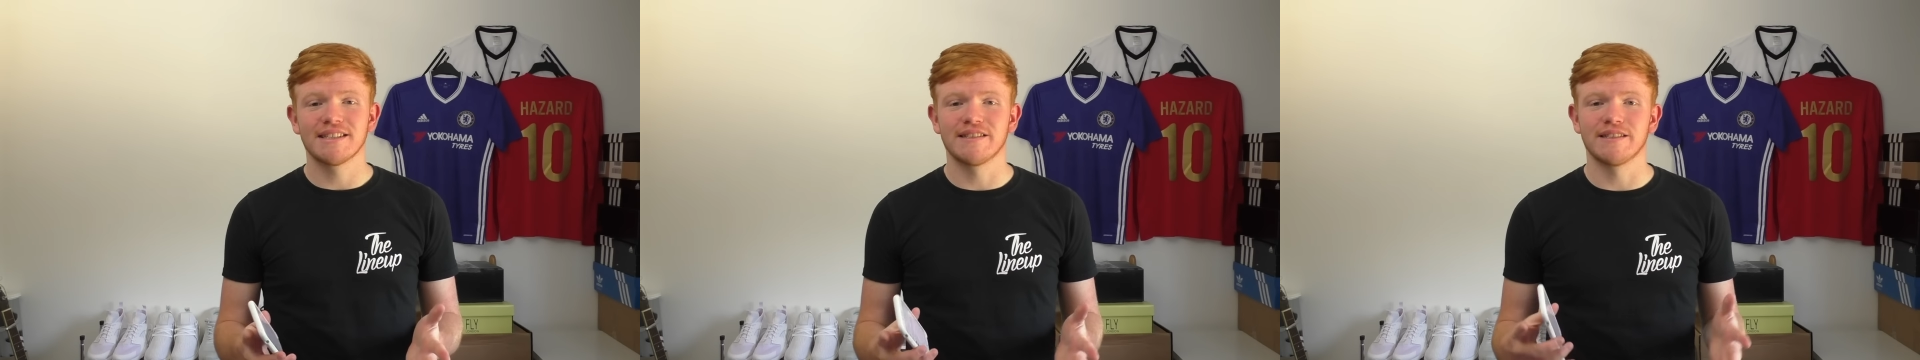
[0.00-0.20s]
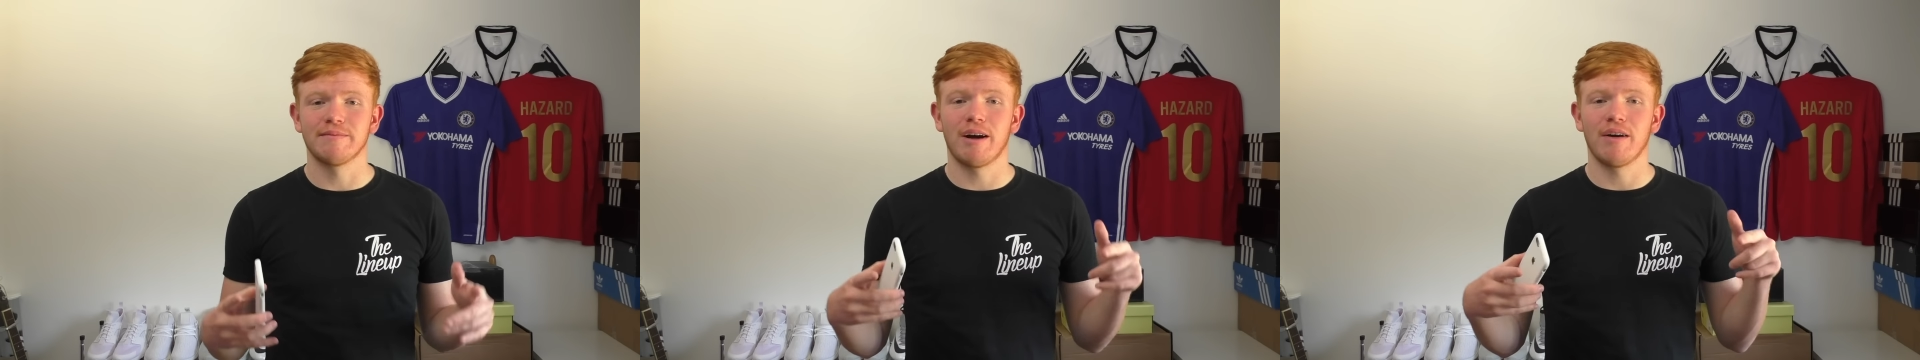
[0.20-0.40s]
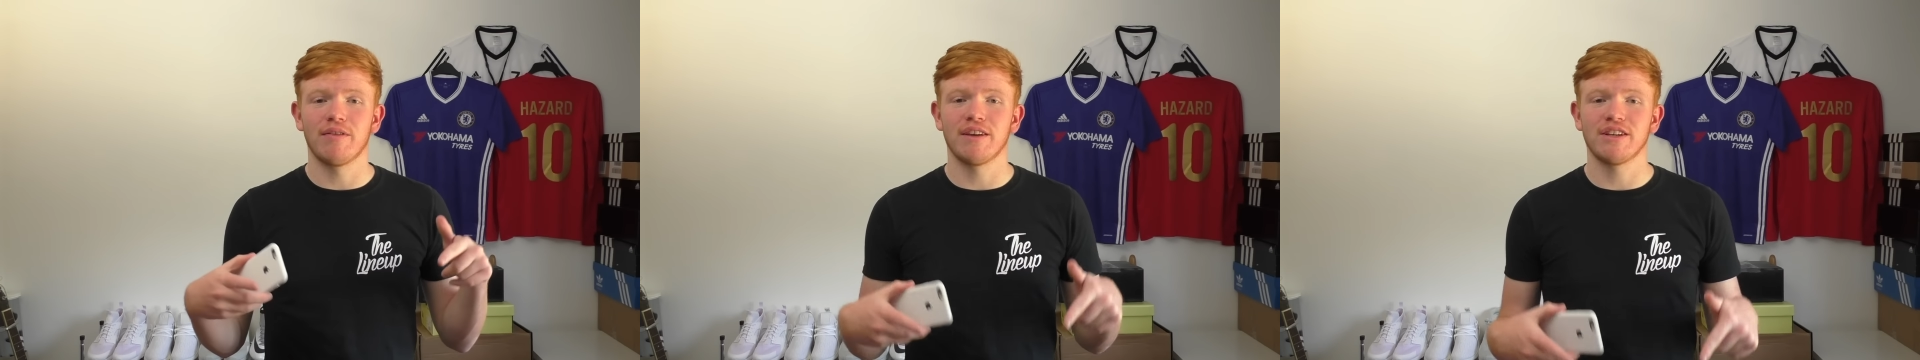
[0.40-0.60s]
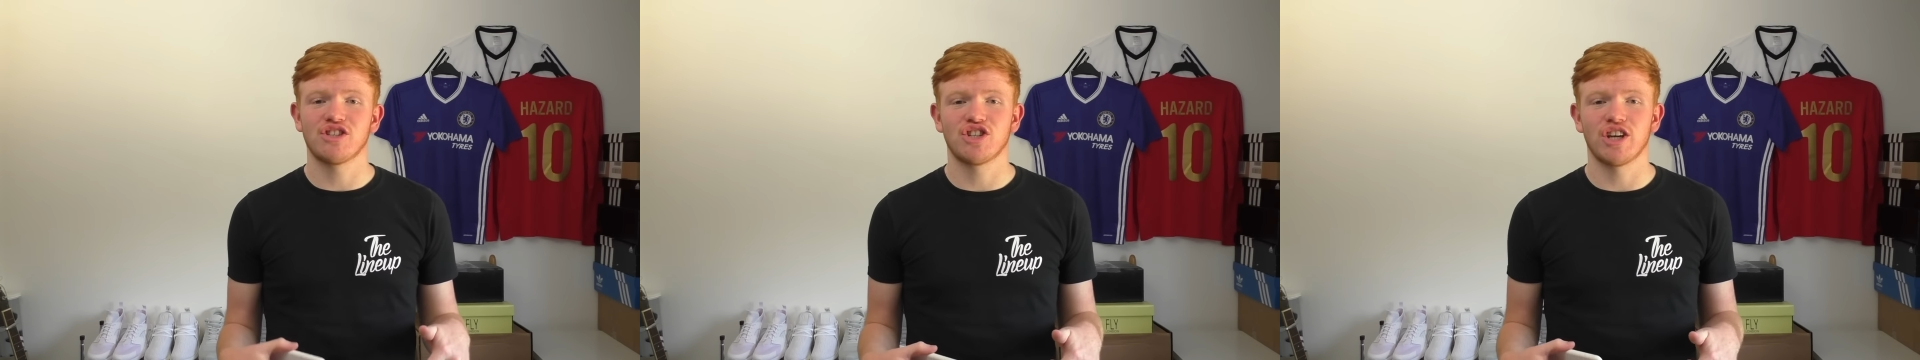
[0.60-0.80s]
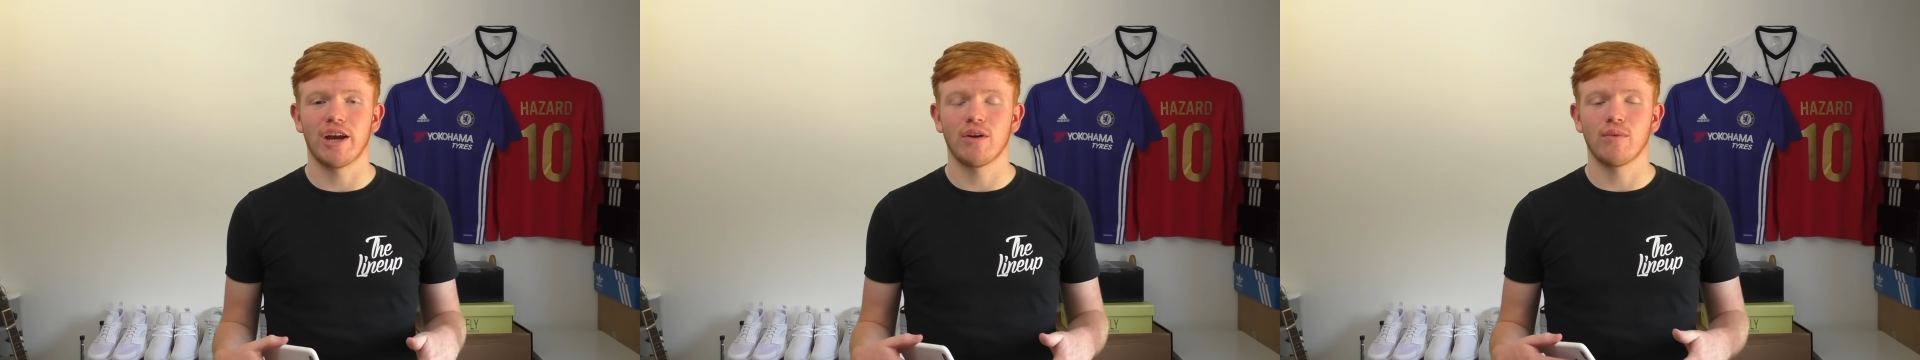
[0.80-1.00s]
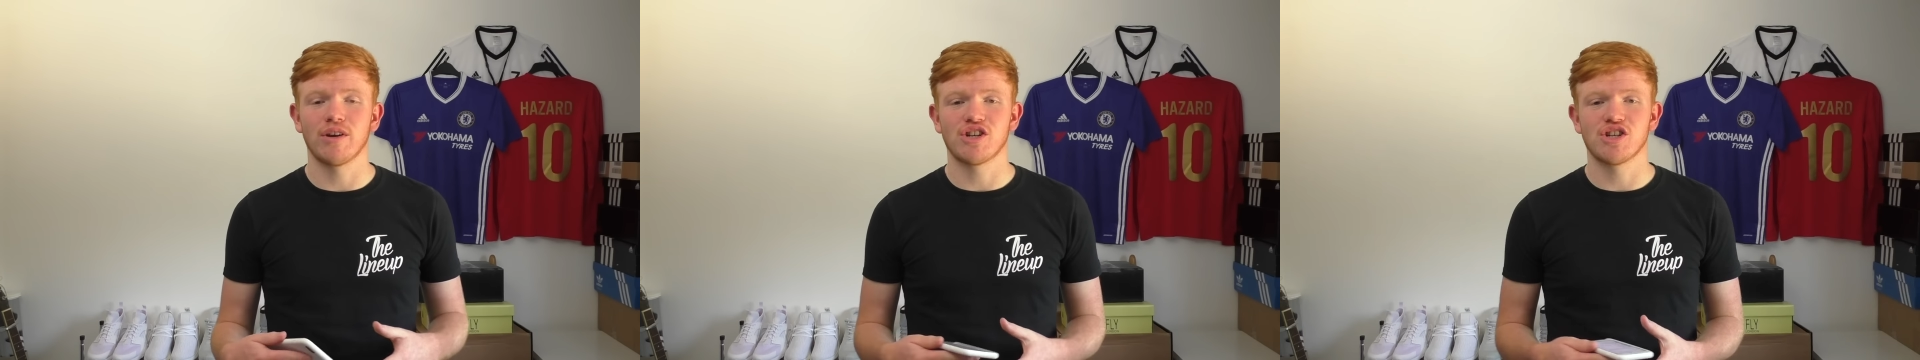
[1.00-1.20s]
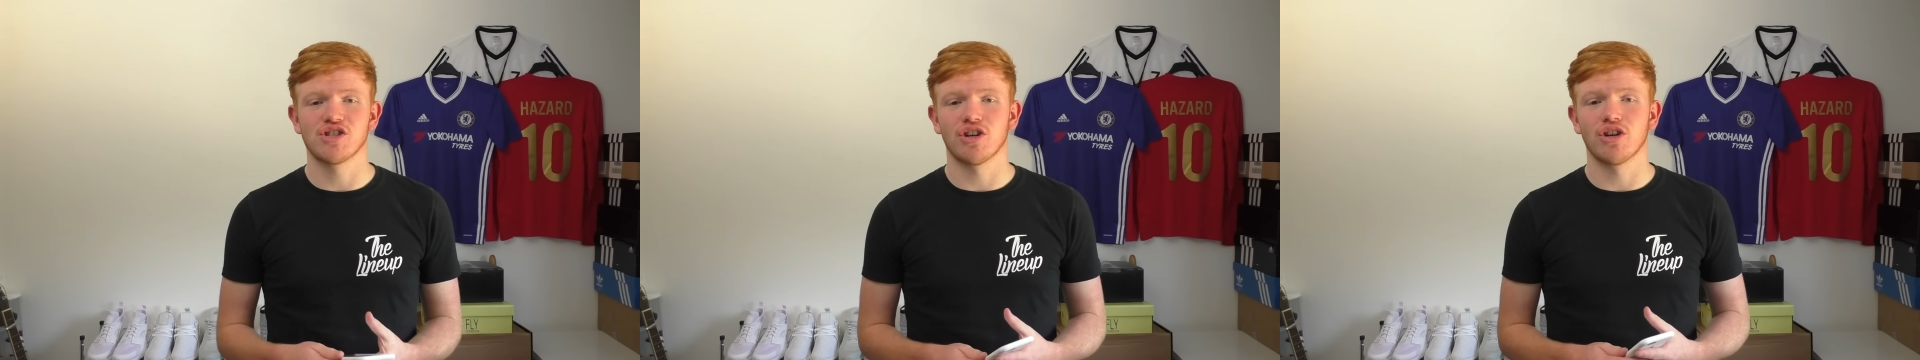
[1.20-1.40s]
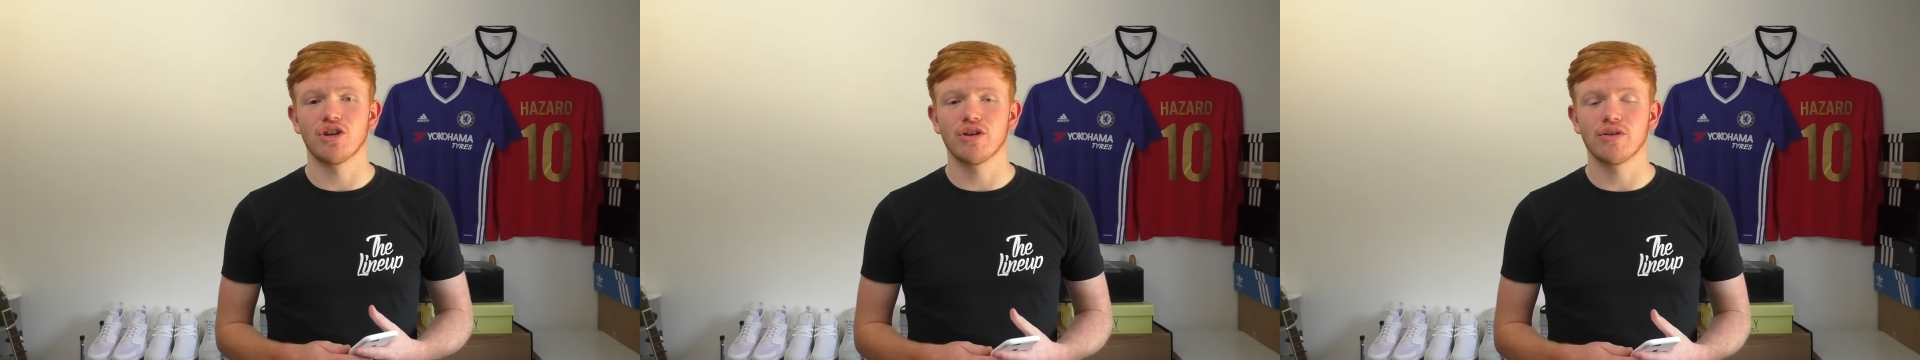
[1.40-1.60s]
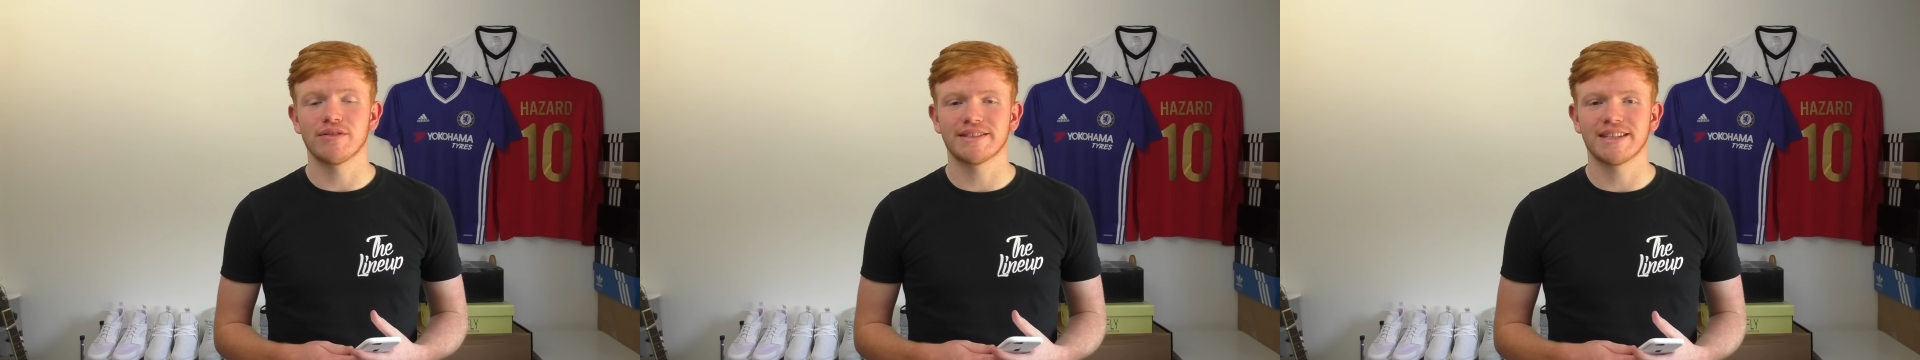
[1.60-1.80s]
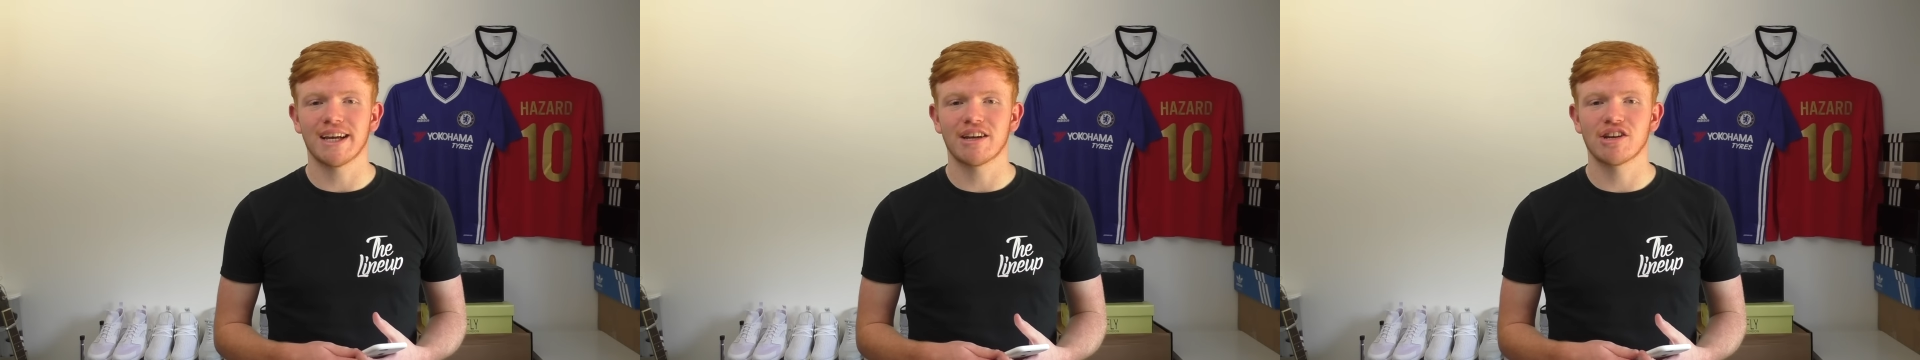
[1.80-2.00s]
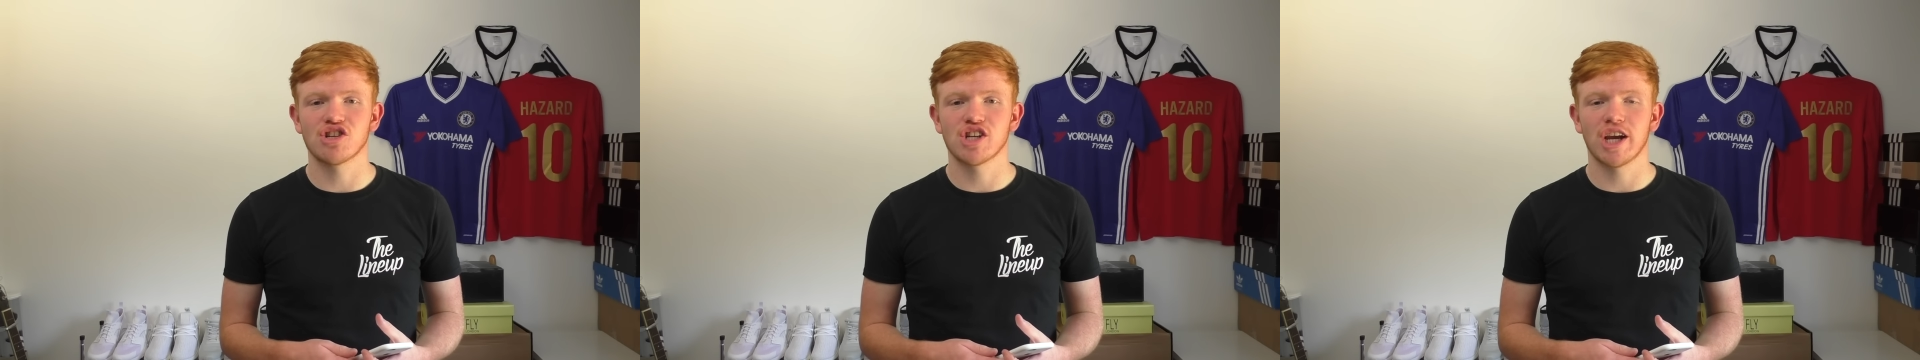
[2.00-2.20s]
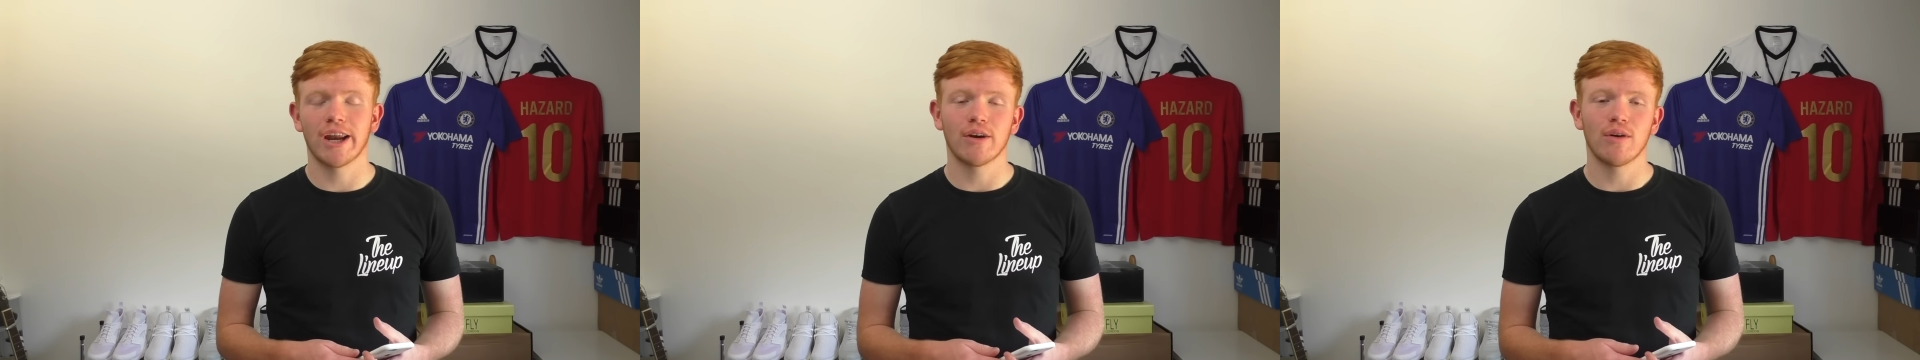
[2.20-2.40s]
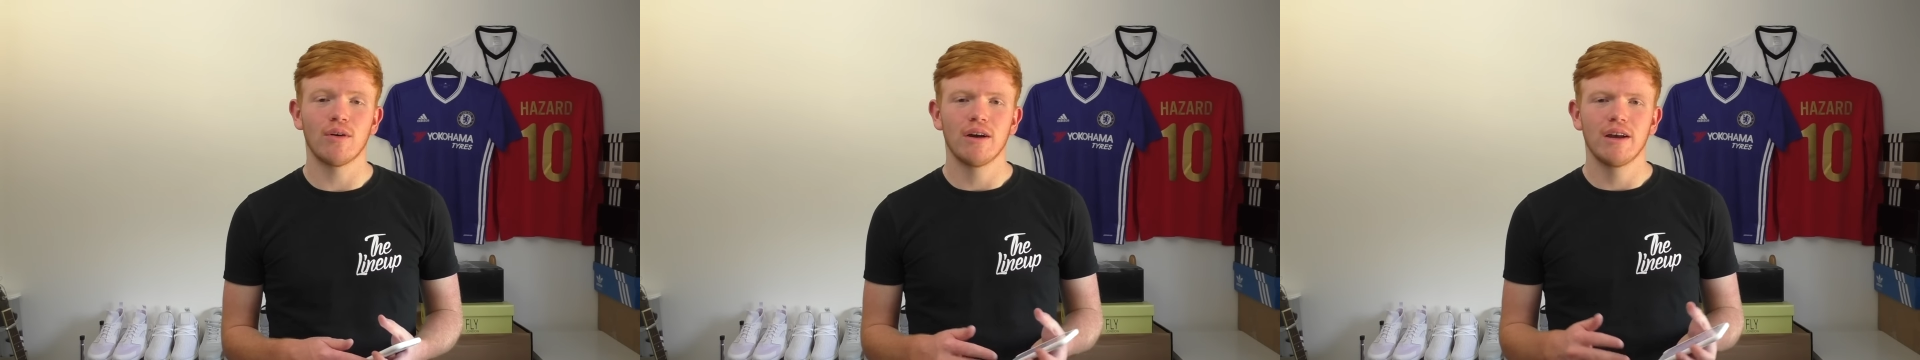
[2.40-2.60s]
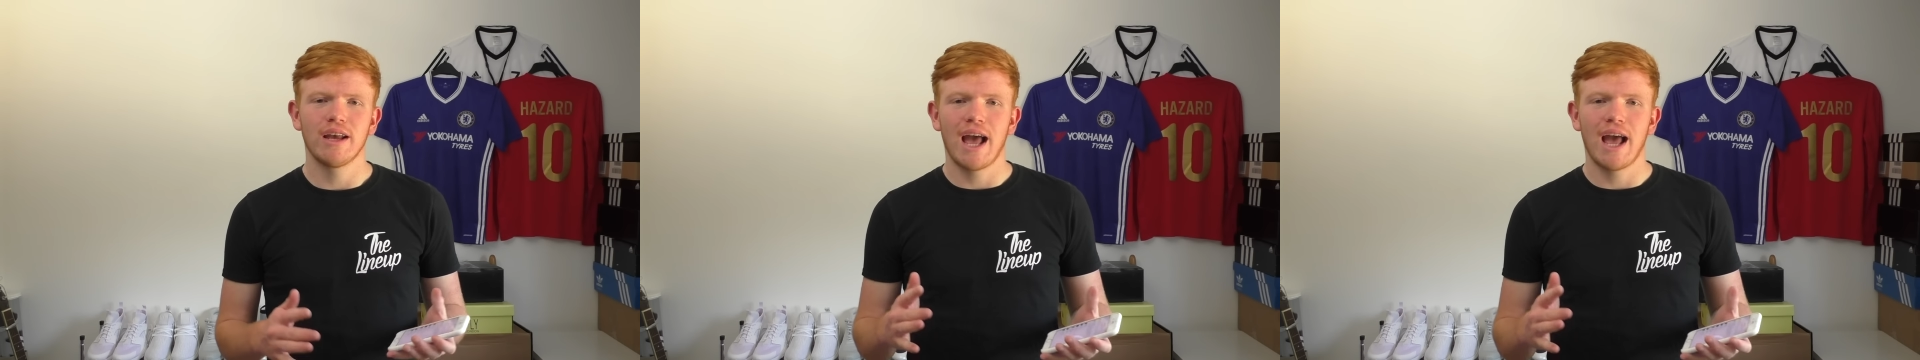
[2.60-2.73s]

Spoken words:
this is about this channel, which is our new second channel.